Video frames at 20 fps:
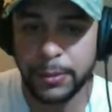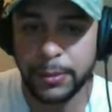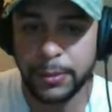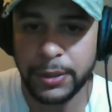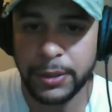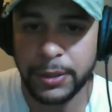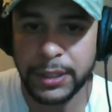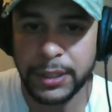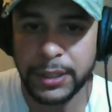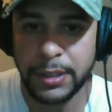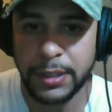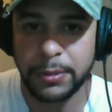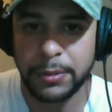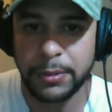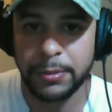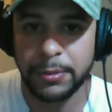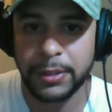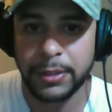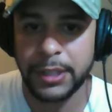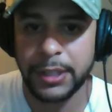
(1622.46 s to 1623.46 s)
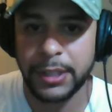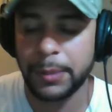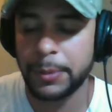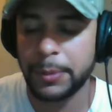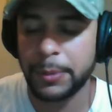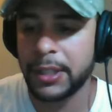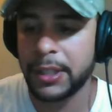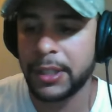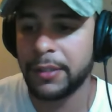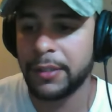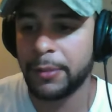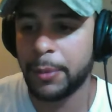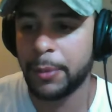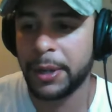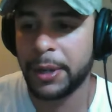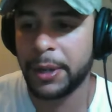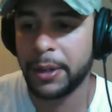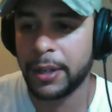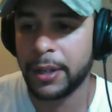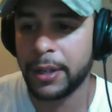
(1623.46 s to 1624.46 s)
Well said. Uh, we're going to jump into the
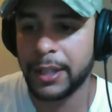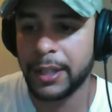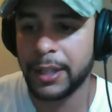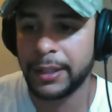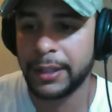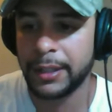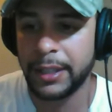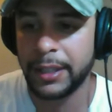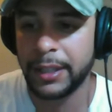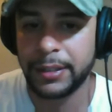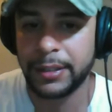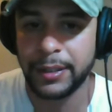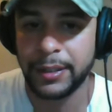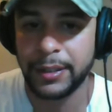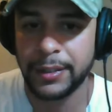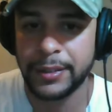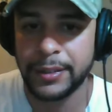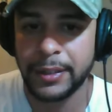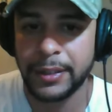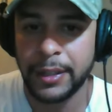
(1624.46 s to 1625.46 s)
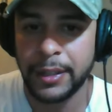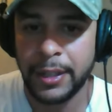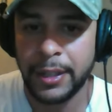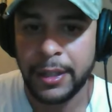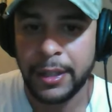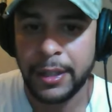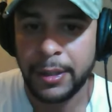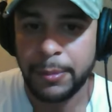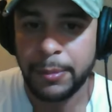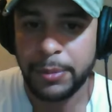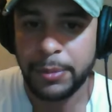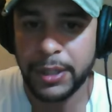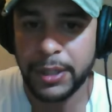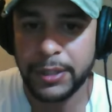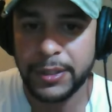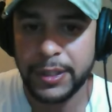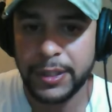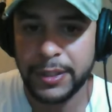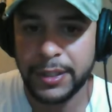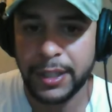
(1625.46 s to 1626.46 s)
giveaway here kind of late to this,
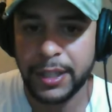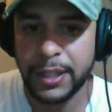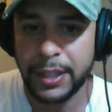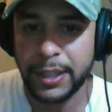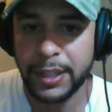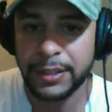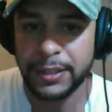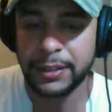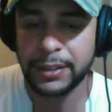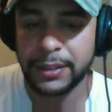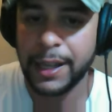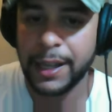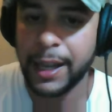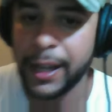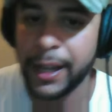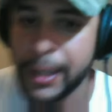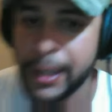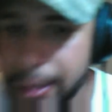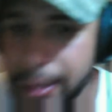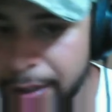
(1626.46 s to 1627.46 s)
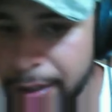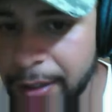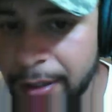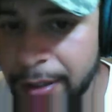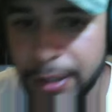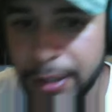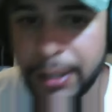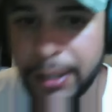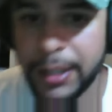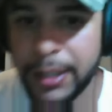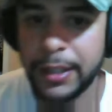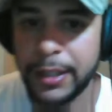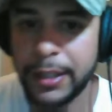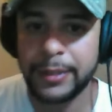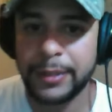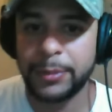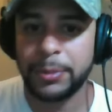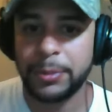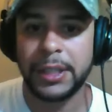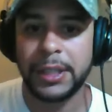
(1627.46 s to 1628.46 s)
but since I kind of slacked uh,
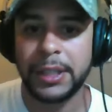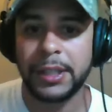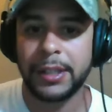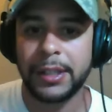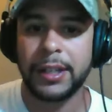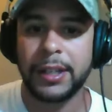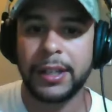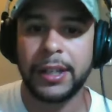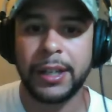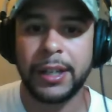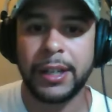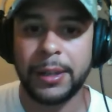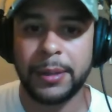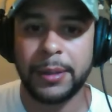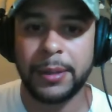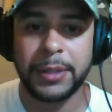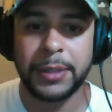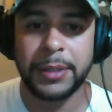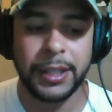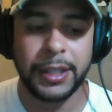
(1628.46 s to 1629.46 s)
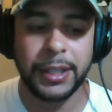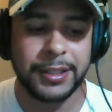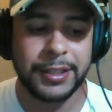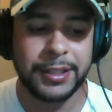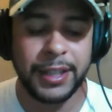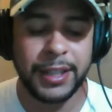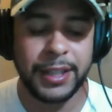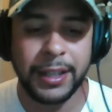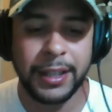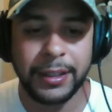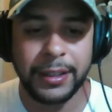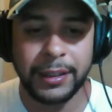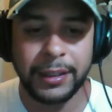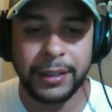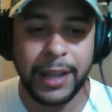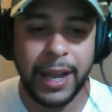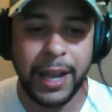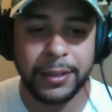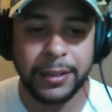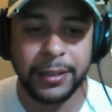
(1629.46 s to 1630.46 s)
this week, and uh, uh, I'm going to extend
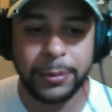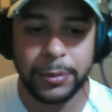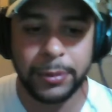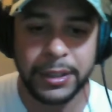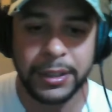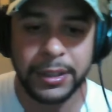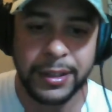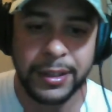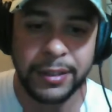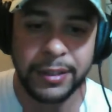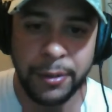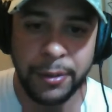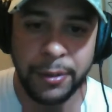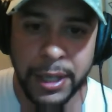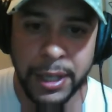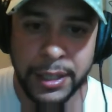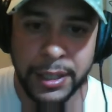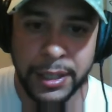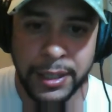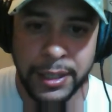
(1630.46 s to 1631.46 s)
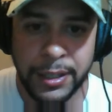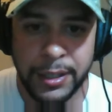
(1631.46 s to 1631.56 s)
last week's giveaway